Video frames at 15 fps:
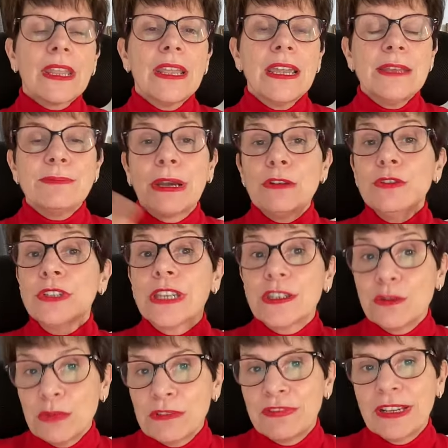and by looking,
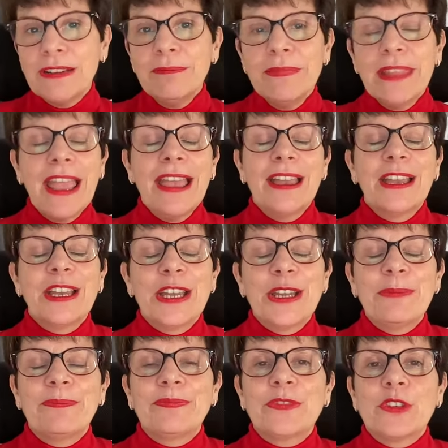you would feel, um,